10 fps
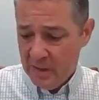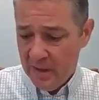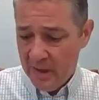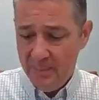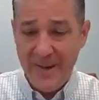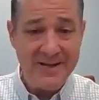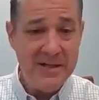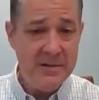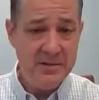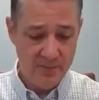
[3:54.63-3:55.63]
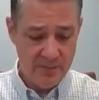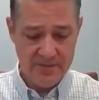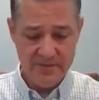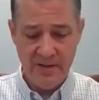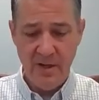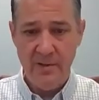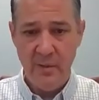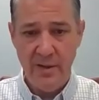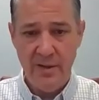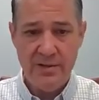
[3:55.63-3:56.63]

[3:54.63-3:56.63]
Uh, magnesium is another one.